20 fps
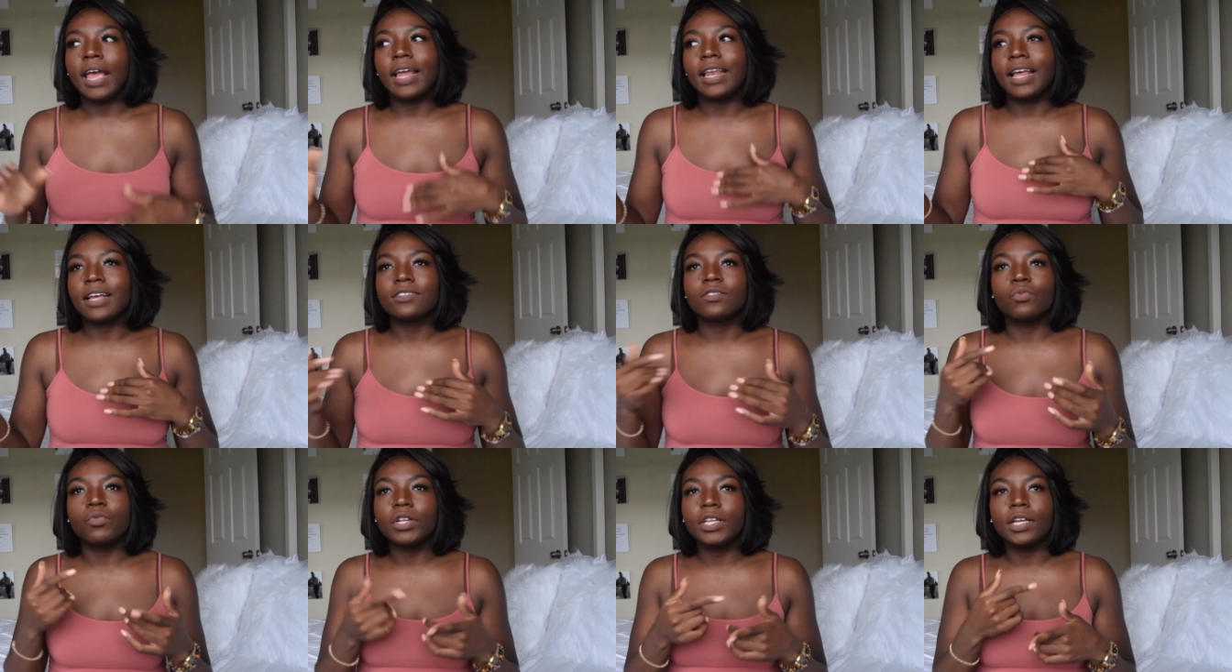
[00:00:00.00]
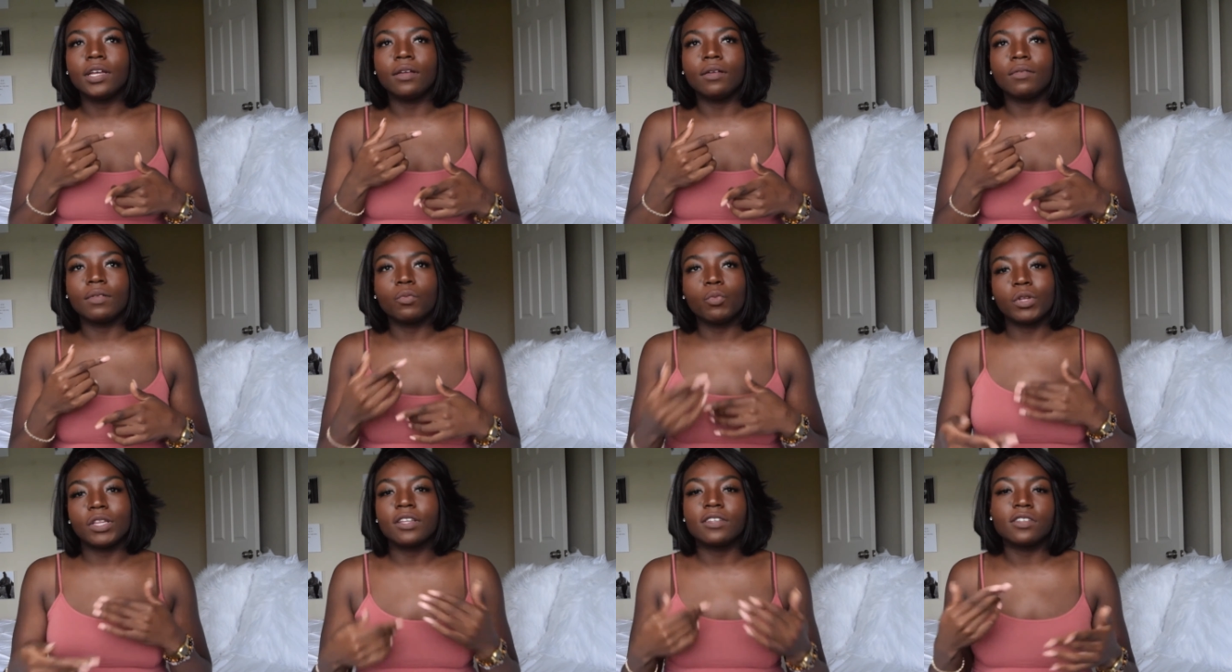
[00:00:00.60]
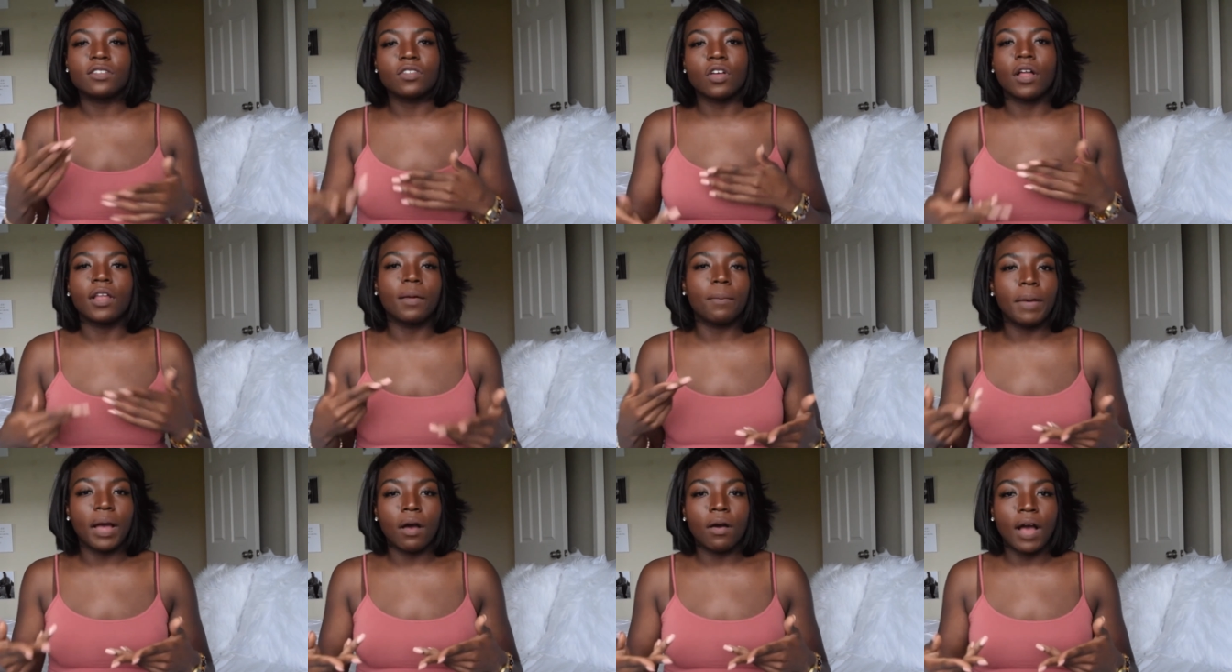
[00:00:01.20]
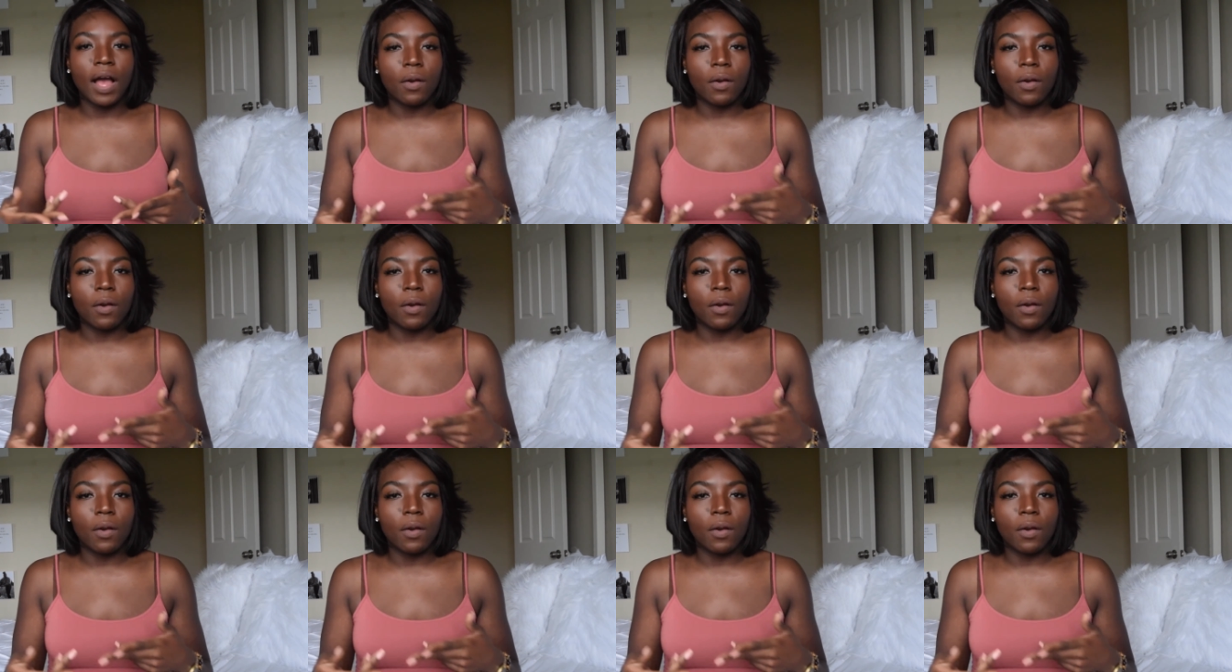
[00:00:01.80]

and that's really what this is all about.